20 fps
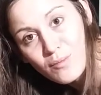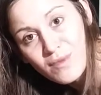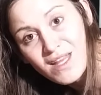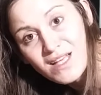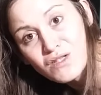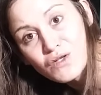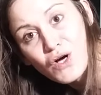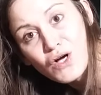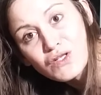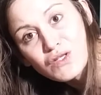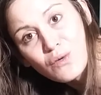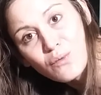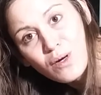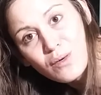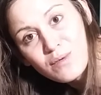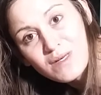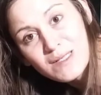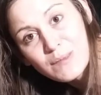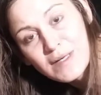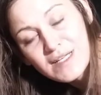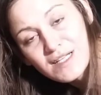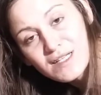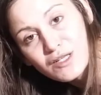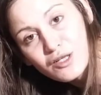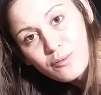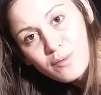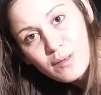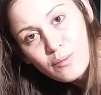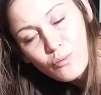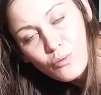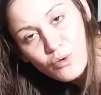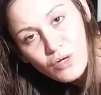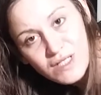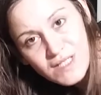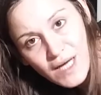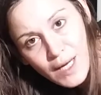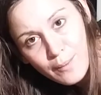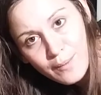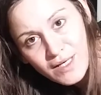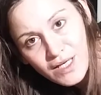And that's also why we spend a little bit more
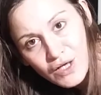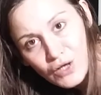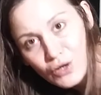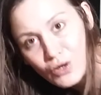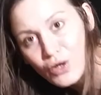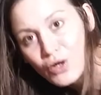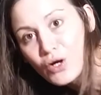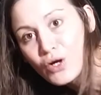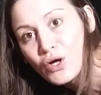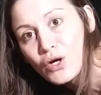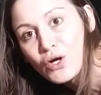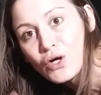time in here